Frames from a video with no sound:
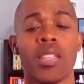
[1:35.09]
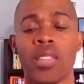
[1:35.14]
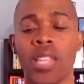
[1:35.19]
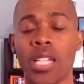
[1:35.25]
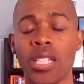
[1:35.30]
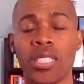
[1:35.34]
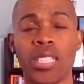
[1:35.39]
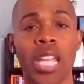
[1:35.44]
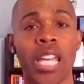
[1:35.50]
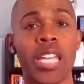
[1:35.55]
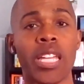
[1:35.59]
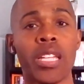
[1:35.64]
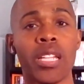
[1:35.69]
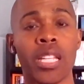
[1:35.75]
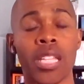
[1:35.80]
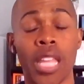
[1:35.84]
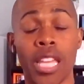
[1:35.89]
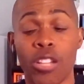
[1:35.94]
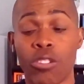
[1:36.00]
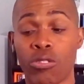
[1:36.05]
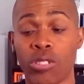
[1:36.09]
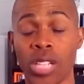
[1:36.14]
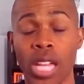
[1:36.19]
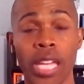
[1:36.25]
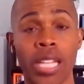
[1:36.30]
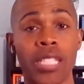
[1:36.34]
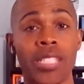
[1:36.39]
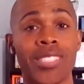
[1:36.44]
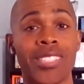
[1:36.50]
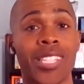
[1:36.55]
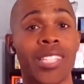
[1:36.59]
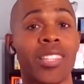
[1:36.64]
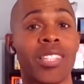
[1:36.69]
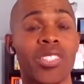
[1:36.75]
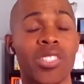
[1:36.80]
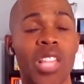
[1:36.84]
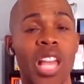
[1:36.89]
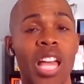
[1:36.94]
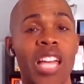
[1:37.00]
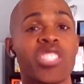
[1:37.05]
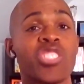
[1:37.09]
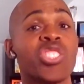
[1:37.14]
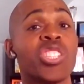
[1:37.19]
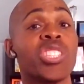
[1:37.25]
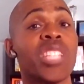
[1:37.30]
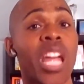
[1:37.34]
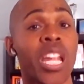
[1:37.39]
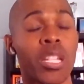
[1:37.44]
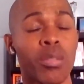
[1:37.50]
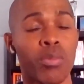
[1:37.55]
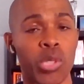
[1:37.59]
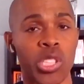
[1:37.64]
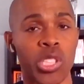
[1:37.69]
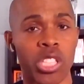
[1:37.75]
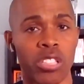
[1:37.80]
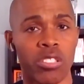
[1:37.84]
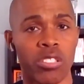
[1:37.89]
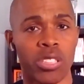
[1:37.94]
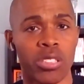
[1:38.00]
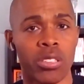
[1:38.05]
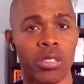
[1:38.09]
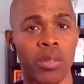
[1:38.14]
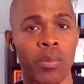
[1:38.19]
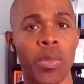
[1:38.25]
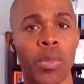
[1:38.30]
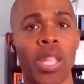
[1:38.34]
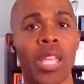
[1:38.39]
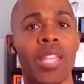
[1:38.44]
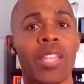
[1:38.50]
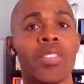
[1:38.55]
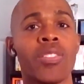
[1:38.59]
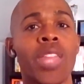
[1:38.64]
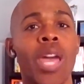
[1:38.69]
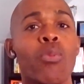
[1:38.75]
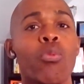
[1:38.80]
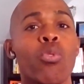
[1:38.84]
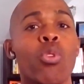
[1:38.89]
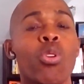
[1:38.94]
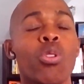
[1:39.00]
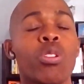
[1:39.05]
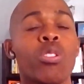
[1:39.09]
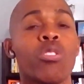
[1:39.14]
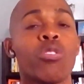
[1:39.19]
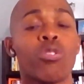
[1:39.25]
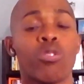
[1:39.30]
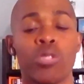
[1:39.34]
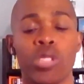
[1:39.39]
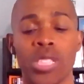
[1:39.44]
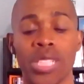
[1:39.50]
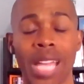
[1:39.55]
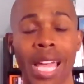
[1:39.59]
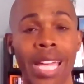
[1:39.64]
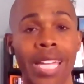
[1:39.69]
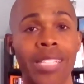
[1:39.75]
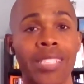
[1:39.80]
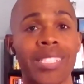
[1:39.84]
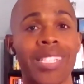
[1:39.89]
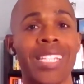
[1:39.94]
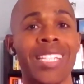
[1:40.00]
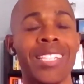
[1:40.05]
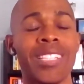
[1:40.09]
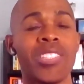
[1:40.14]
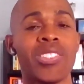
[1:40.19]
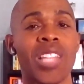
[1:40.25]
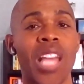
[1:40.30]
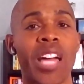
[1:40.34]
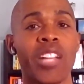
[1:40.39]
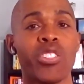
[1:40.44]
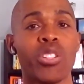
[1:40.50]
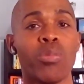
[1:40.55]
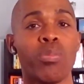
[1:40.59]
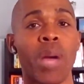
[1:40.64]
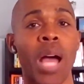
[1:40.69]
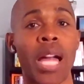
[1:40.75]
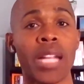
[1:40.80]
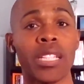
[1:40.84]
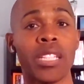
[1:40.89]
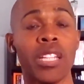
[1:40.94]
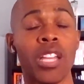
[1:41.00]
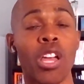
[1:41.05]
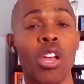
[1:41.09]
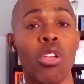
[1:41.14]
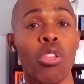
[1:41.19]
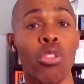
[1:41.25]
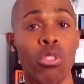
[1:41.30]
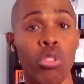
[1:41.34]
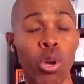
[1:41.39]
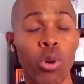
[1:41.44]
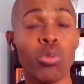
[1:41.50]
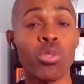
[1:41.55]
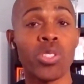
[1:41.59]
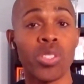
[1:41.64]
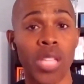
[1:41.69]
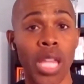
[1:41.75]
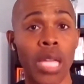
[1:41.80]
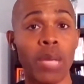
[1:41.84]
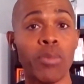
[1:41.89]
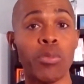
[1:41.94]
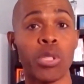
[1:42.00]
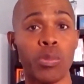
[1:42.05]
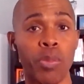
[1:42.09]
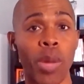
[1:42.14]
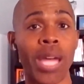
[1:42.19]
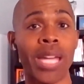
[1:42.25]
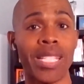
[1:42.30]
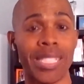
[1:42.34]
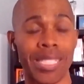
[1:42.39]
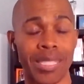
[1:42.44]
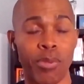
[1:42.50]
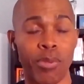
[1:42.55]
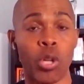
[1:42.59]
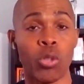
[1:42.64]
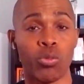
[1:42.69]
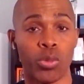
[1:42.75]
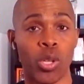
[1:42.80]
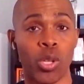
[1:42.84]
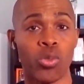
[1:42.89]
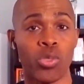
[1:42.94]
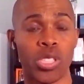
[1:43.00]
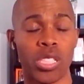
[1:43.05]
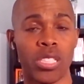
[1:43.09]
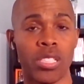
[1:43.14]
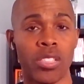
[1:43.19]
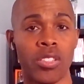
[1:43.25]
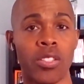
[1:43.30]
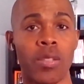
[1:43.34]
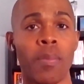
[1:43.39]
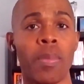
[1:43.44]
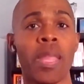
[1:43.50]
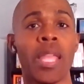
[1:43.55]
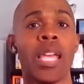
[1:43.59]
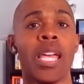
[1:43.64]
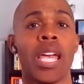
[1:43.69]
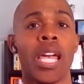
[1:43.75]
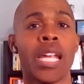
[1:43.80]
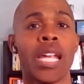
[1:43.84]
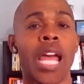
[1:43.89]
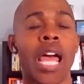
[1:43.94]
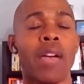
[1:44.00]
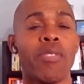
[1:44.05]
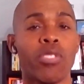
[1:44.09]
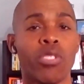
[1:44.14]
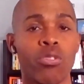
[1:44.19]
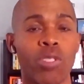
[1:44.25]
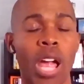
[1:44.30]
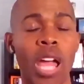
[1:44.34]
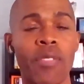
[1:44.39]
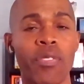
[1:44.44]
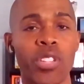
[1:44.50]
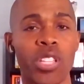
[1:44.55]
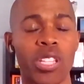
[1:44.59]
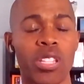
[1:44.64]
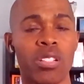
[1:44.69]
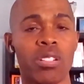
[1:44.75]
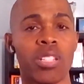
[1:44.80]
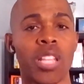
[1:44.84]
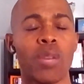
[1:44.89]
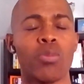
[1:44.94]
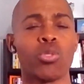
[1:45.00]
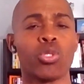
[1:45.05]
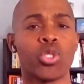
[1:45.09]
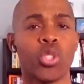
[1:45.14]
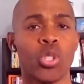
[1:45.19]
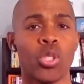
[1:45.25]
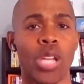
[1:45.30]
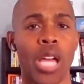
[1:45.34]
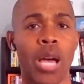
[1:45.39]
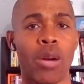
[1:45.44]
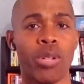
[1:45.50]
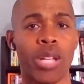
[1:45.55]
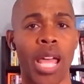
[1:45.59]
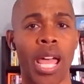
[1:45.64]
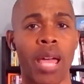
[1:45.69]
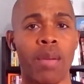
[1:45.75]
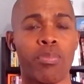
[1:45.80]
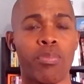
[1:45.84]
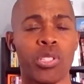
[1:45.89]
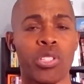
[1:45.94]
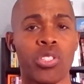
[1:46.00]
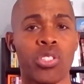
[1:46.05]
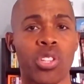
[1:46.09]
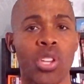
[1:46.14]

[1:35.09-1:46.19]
they take, they create synthesized genetic material that will create inside your body those same spike proteins. And I have a graphic here that will show you how it happens.